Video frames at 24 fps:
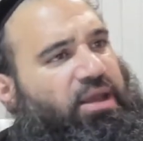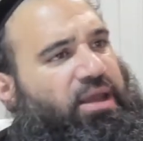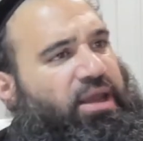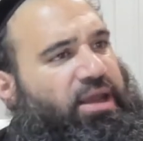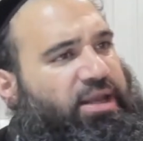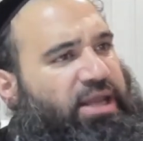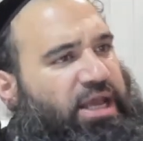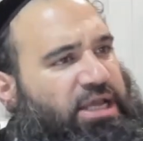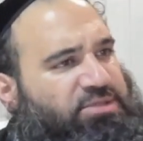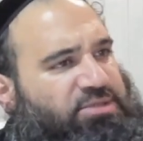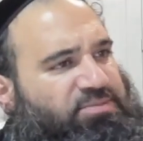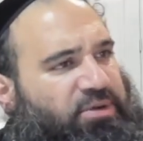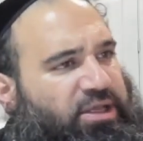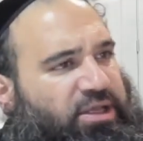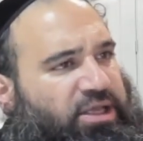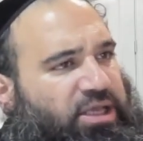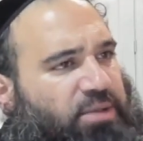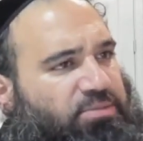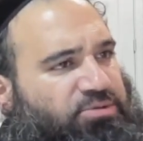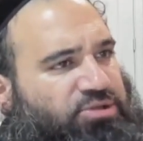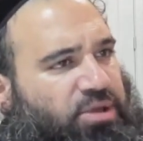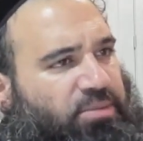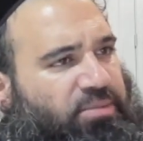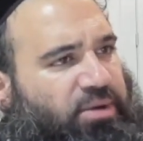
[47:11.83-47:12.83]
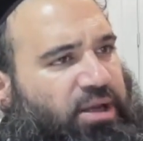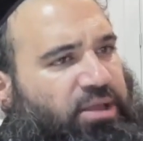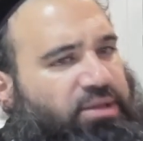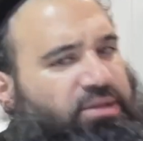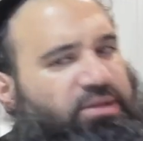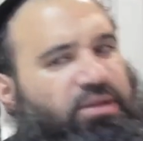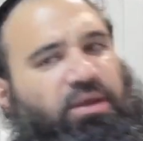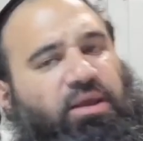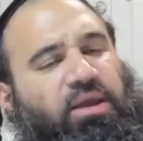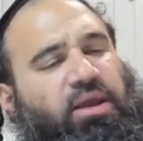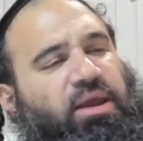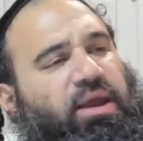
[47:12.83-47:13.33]
and He asked me to keep Shabbat,
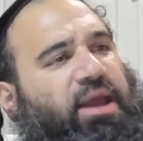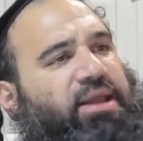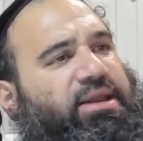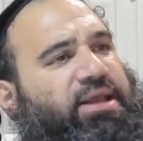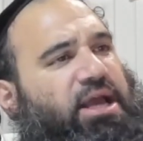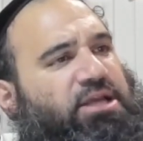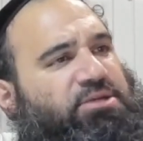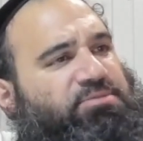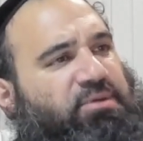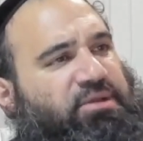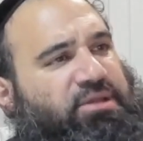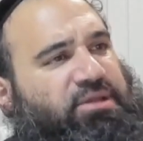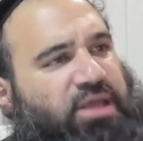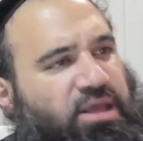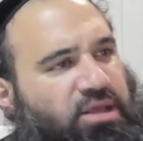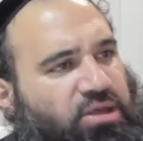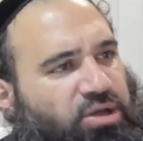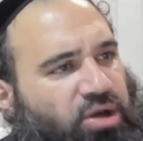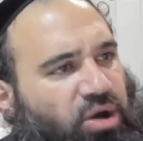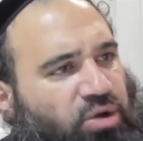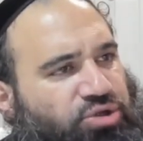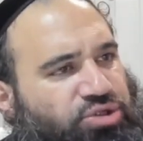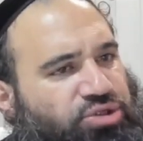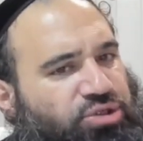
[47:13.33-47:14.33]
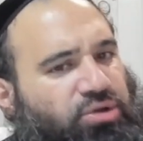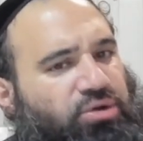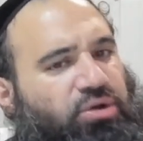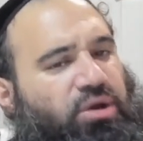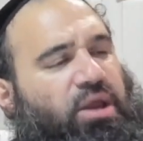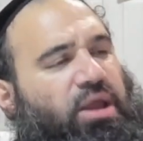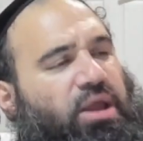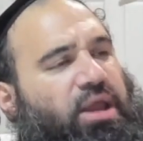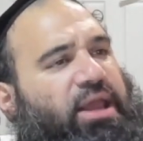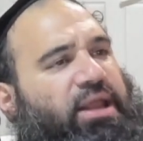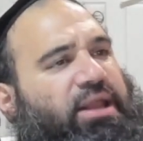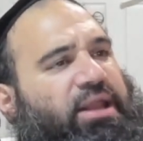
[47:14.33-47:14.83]
and He asked me to eat kosher,
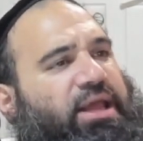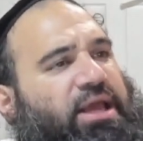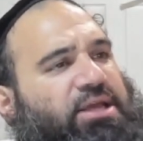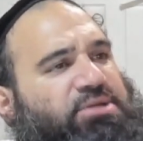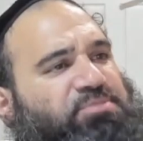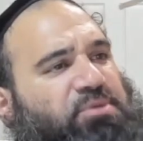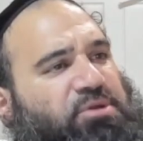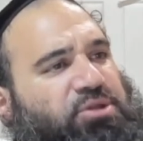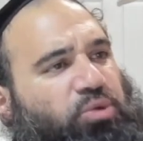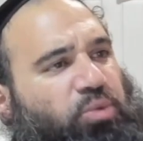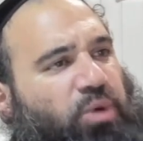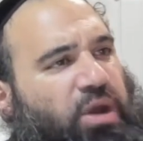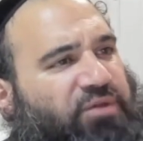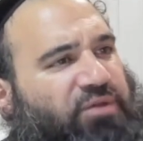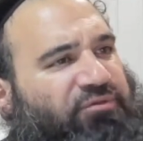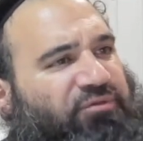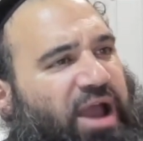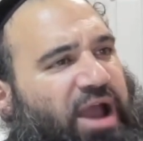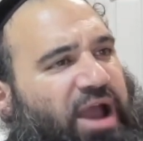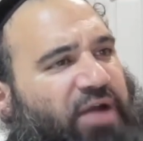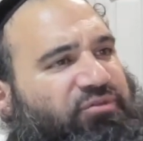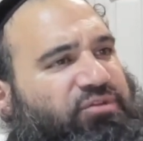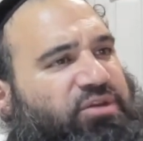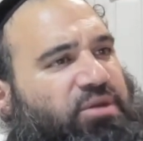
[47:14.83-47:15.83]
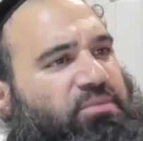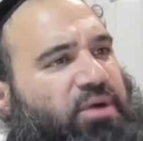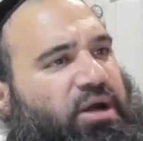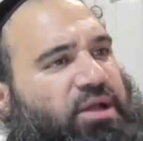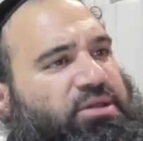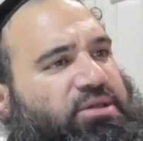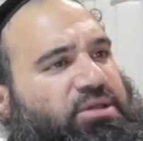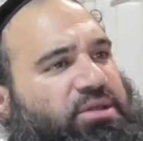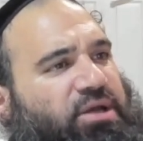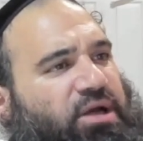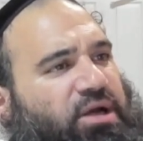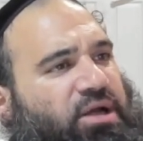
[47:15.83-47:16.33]
and He asked me to wait for half the
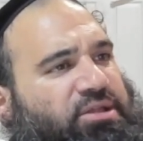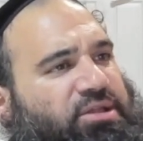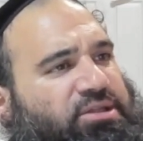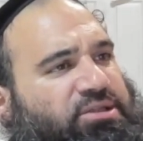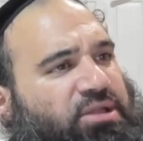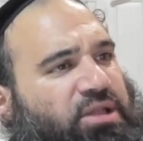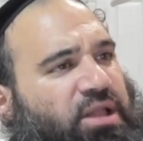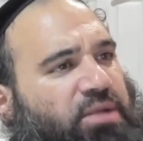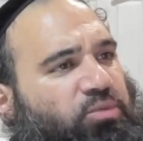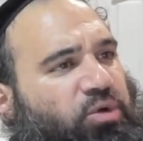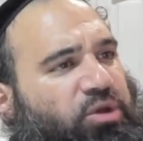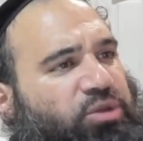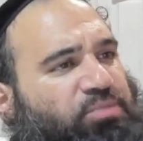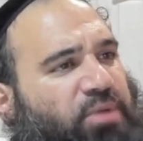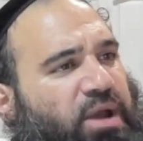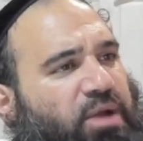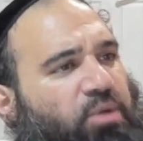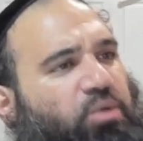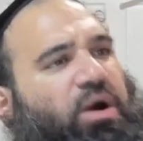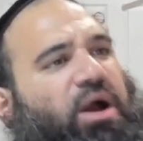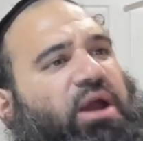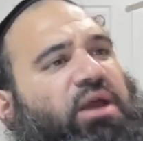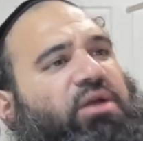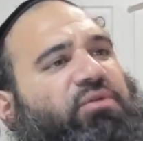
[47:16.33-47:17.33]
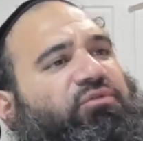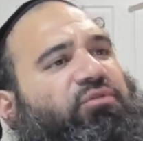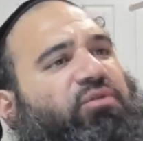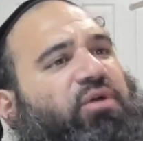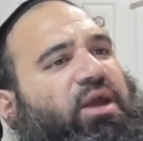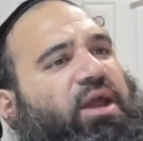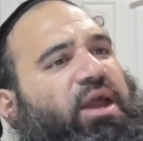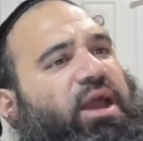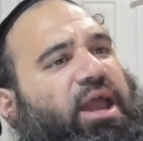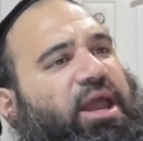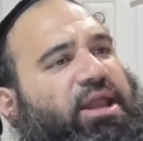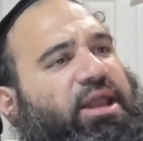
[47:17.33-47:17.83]
month until I'm with my wife,
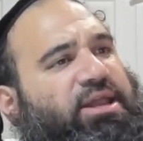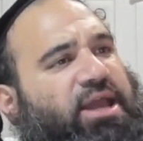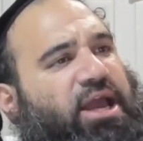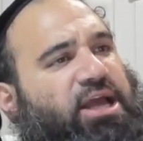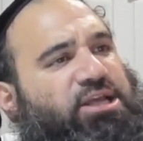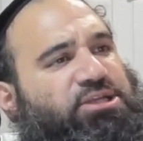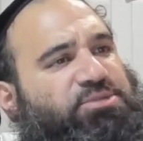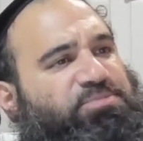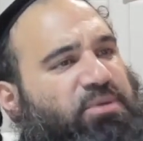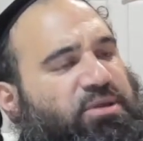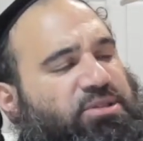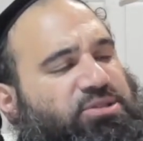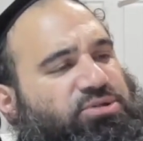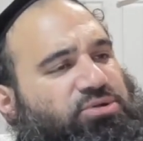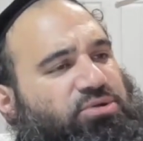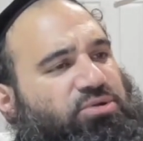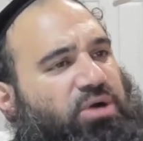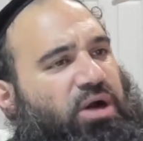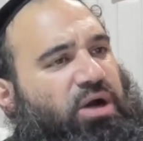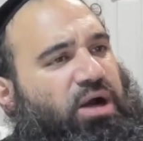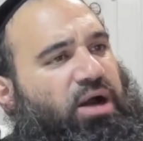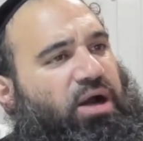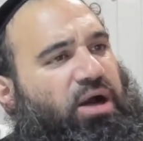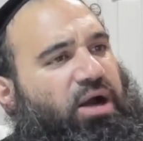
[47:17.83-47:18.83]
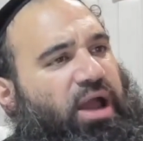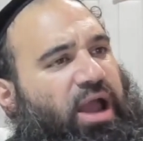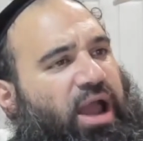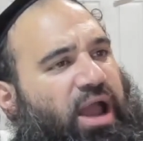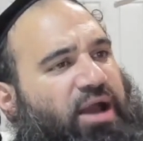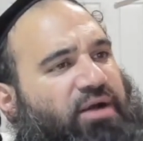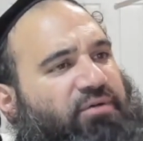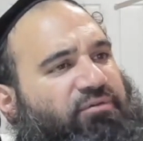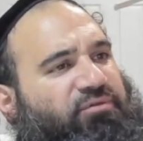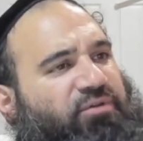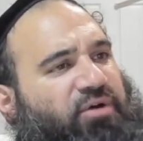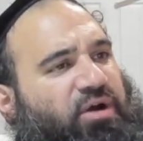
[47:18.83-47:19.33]
and He asked me to
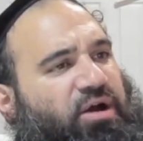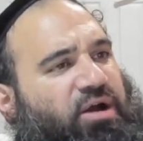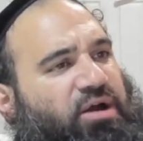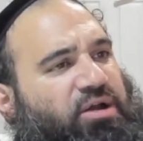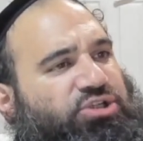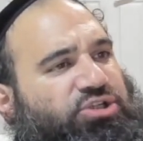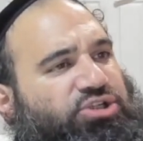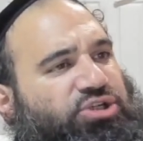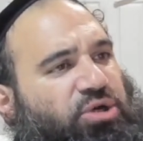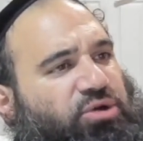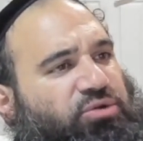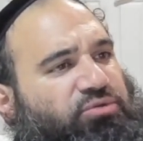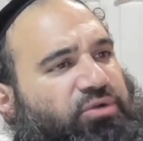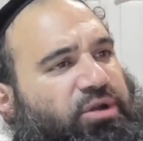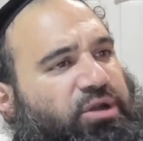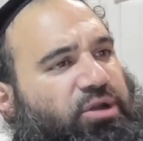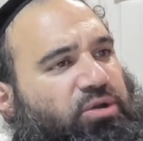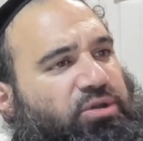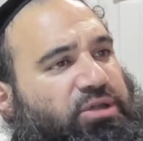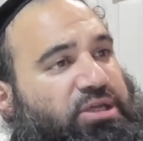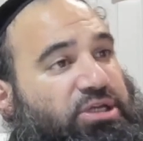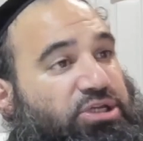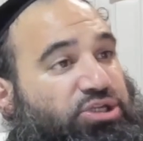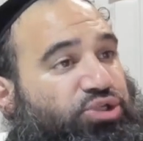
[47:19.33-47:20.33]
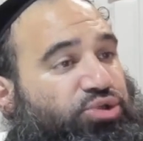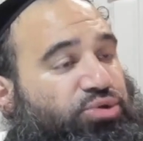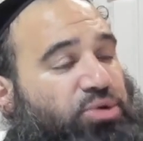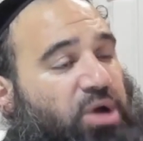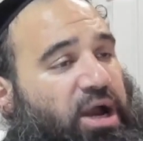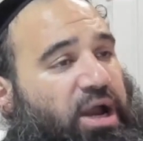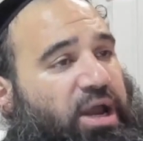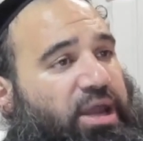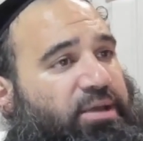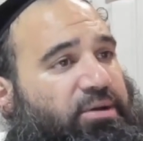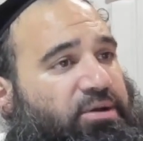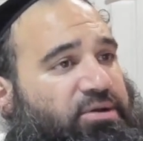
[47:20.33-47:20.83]
have children, or at least
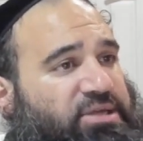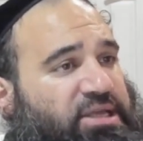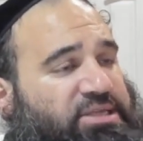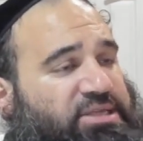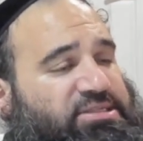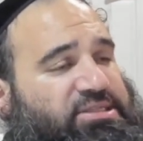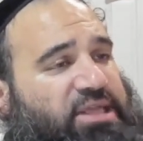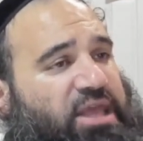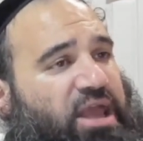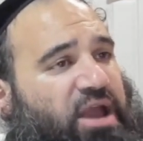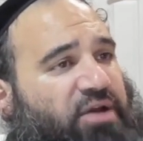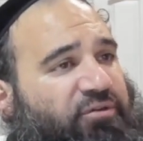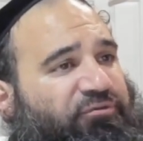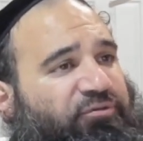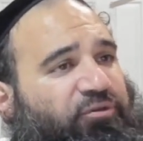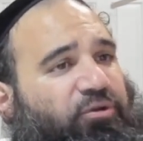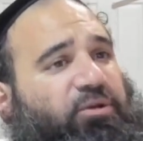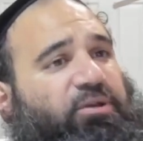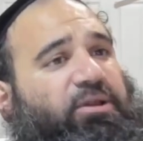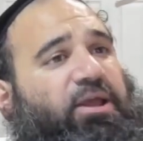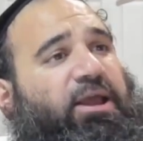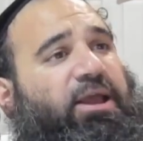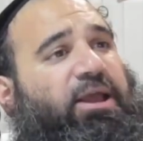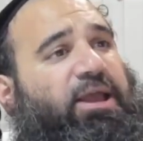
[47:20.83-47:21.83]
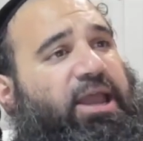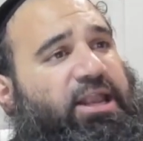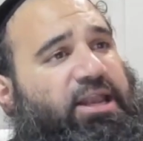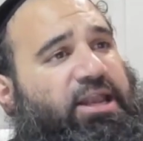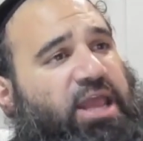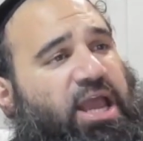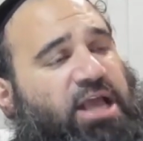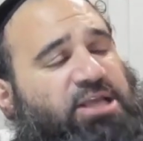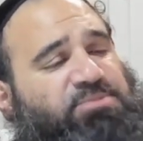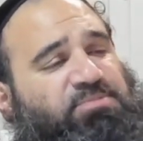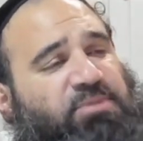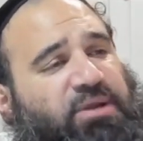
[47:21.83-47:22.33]
try, because that's the effort, and
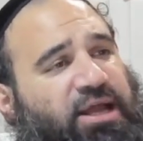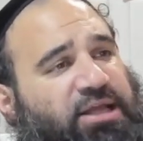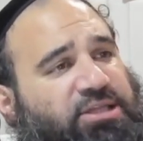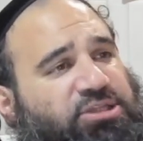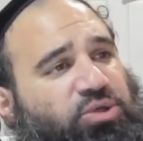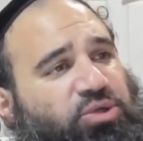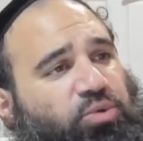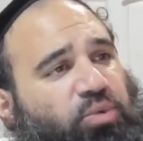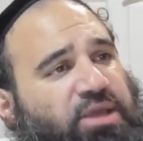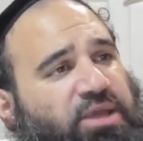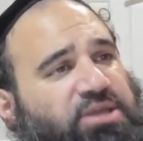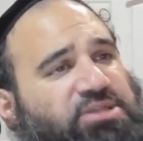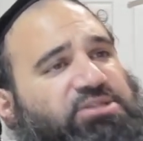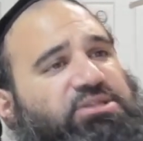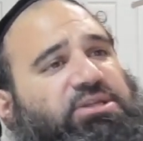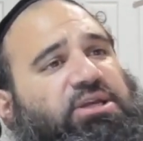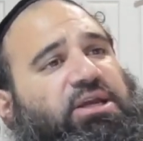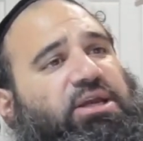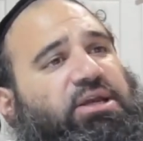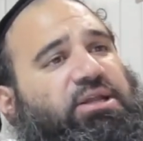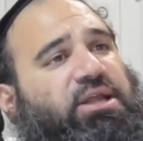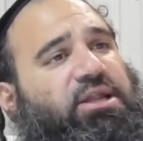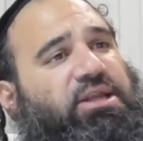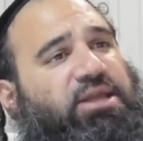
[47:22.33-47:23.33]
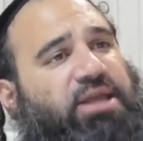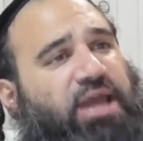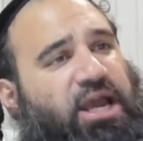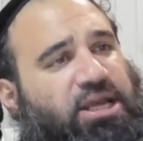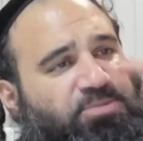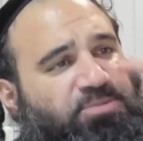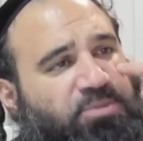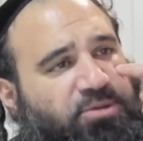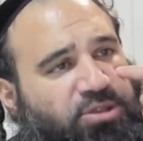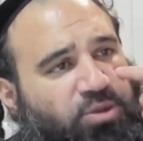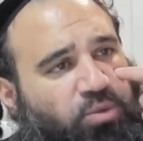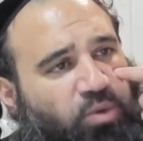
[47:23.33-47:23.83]
He asked me not to waste seed, and He
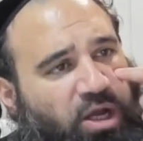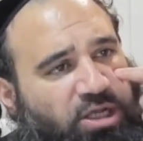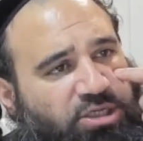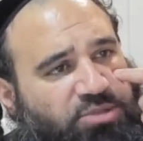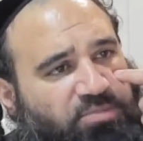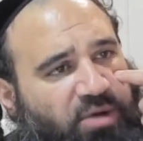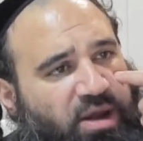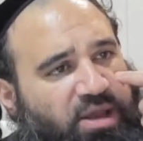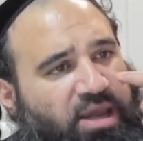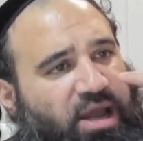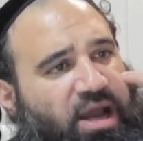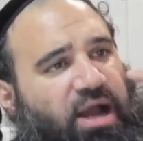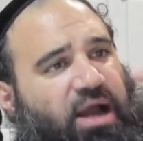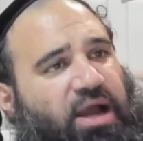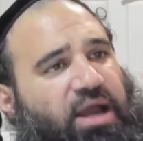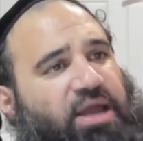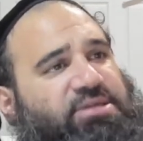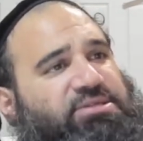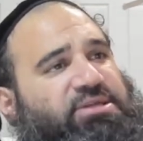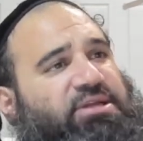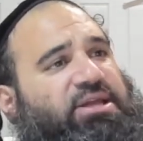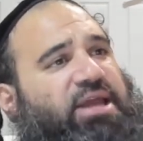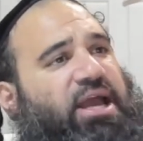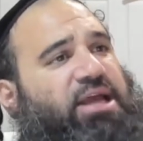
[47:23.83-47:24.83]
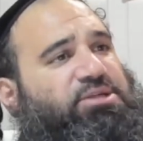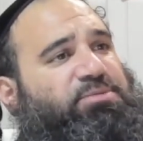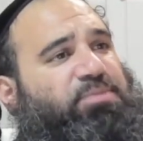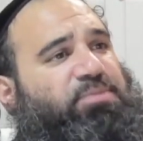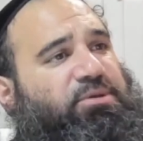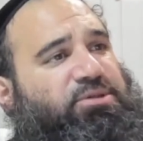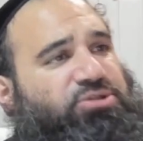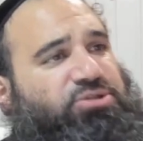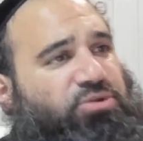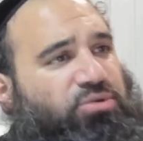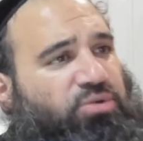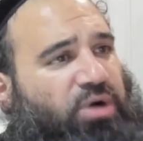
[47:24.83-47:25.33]
asked me to watch my eyes, and He asked me
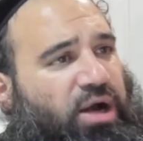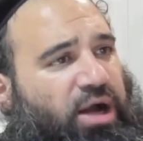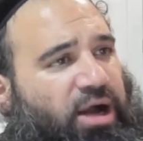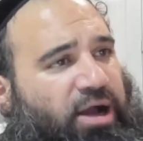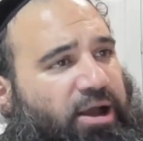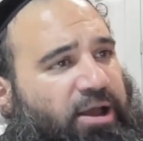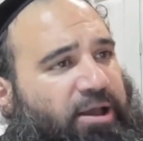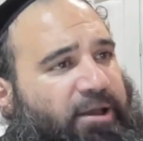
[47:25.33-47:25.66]
to